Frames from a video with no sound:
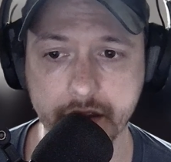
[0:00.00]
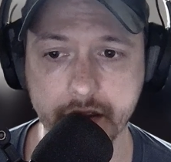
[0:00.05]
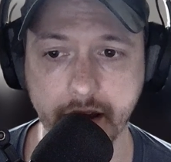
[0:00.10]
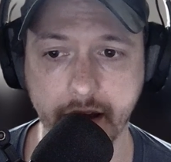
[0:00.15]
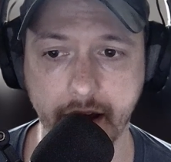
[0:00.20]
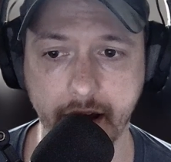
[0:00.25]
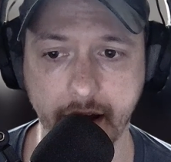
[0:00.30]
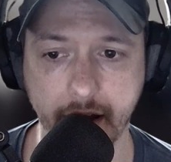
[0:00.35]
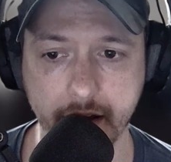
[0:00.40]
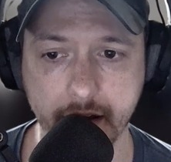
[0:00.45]

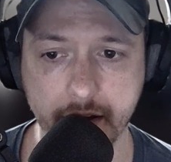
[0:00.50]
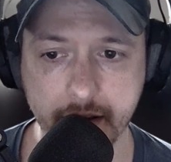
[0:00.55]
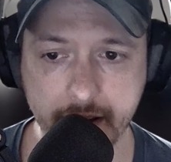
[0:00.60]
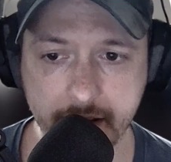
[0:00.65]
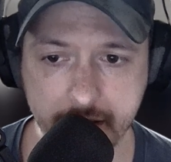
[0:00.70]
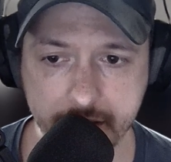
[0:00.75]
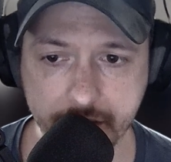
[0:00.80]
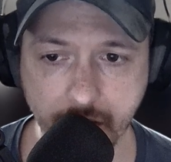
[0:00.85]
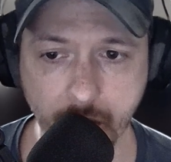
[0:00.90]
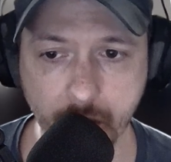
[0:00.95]
Uh,
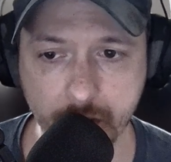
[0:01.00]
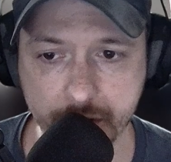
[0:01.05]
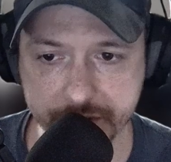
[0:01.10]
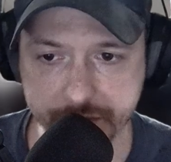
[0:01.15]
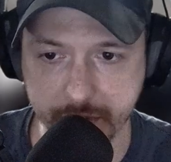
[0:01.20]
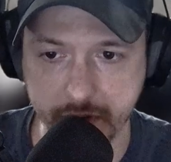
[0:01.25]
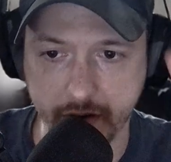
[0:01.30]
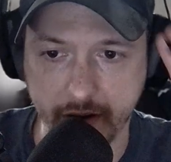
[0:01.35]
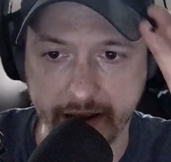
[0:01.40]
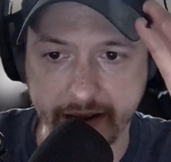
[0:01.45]
the
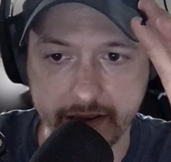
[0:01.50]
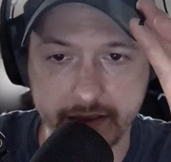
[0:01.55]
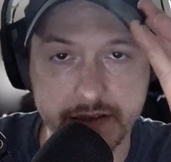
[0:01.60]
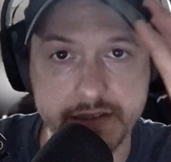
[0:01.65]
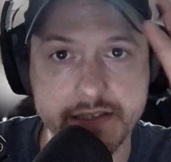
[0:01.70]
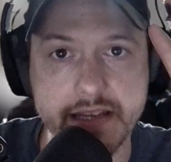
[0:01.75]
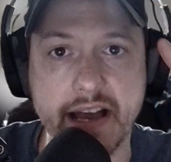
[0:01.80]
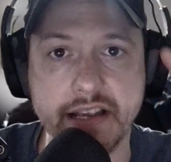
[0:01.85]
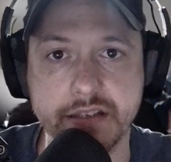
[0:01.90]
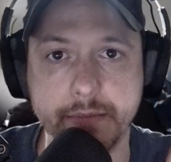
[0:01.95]
holes were like
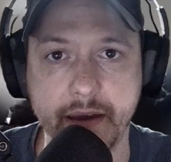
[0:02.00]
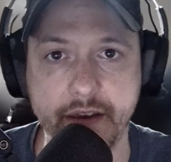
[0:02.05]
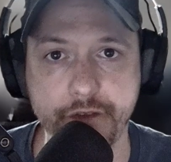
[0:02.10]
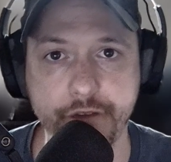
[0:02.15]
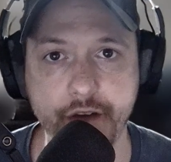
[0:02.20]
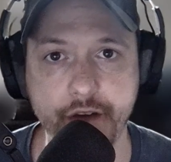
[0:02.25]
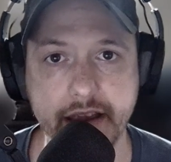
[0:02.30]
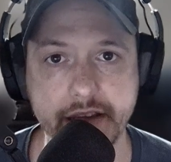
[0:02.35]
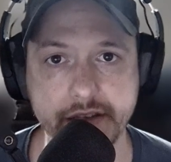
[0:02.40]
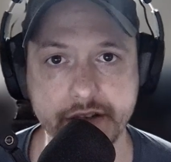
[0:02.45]
the size of my
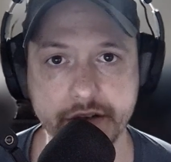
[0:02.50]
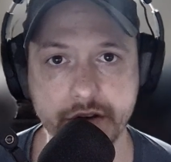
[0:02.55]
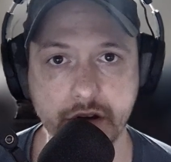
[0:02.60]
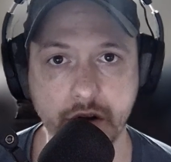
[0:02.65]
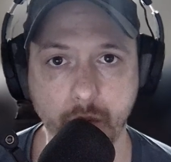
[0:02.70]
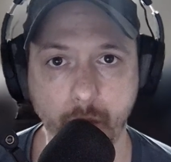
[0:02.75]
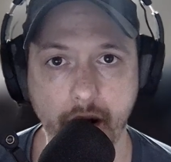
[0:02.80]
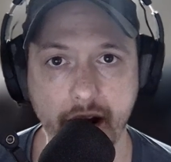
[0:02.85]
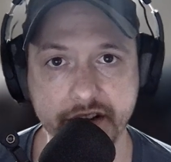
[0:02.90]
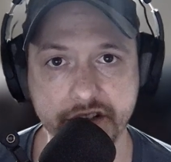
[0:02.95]
face, and you
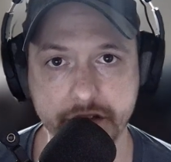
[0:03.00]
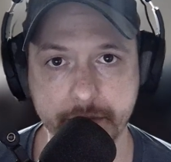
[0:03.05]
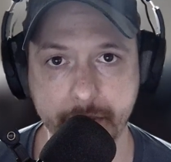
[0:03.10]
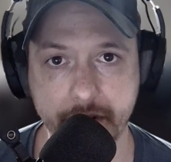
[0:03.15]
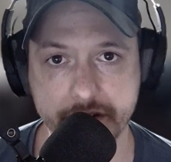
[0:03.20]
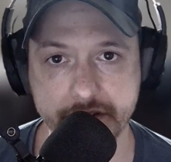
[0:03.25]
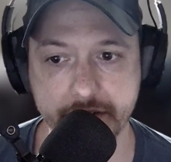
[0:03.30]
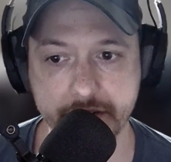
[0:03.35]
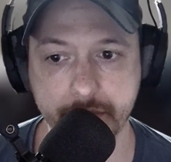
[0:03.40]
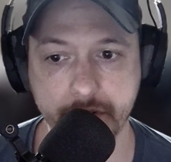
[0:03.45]
could watch the
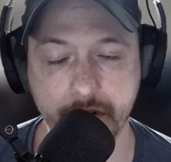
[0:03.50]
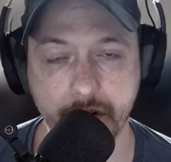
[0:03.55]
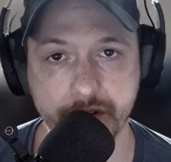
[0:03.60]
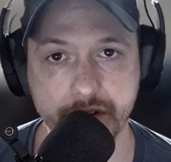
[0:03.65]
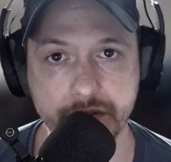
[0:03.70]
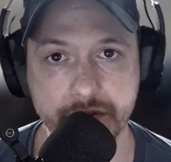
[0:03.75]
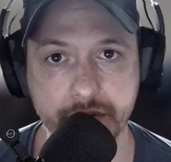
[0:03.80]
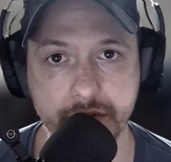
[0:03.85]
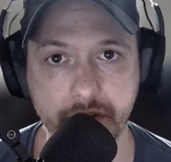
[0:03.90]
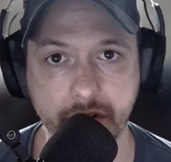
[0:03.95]
person below
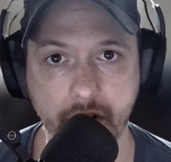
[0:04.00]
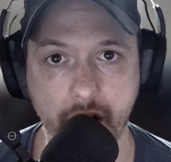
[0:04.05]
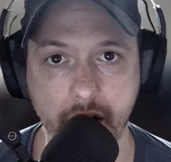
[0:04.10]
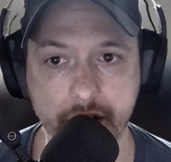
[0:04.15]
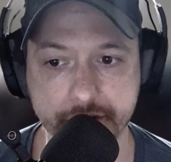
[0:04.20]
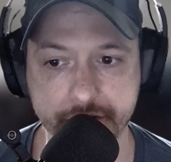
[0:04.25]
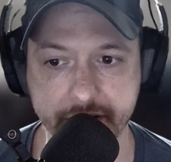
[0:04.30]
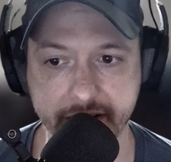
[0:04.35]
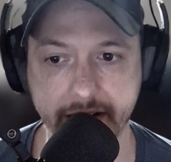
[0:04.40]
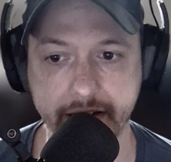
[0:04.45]
you doing
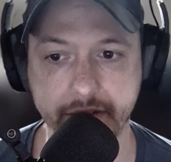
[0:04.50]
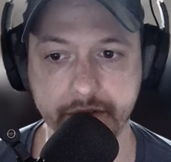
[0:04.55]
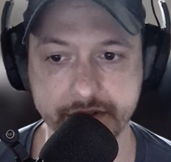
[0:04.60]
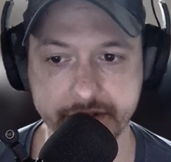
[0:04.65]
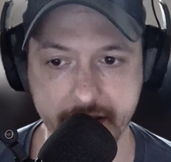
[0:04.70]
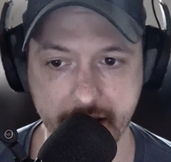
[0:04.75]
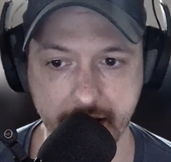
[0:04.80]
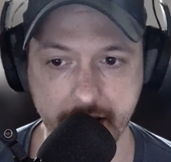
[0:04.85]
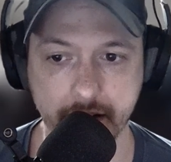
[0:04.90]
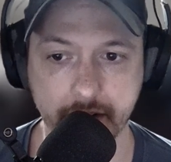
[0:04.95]
laundry, and it
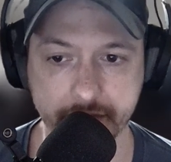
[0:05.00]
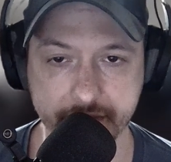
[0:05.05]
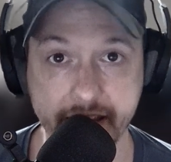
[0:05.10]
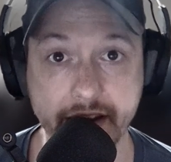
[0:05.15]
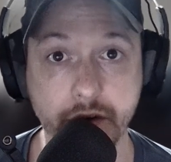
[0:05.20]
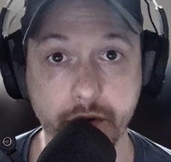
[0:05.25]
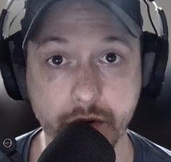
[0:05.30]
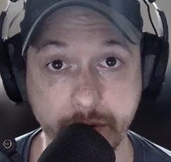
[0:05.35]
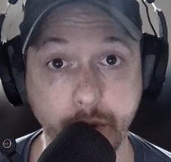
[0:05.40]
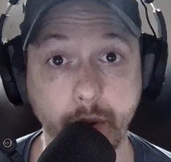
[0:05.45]
was uh,
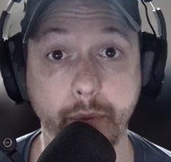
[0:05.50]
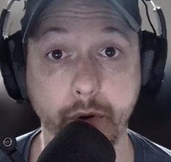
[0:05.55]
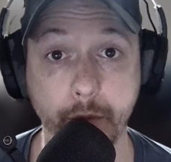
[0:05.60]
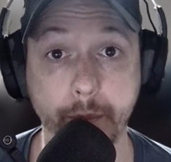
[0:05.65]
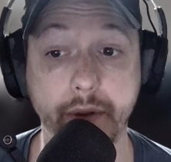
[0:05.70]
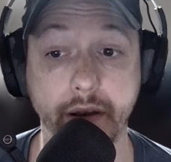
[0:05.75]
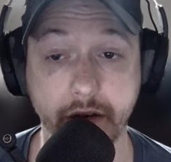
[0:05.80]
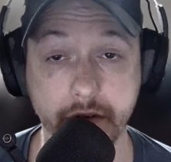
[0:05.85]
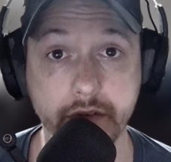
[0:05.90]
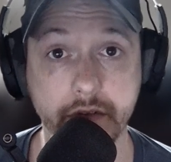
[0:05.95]
they knew you were
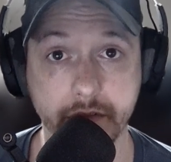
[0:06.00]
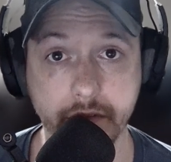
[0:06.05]
pooping.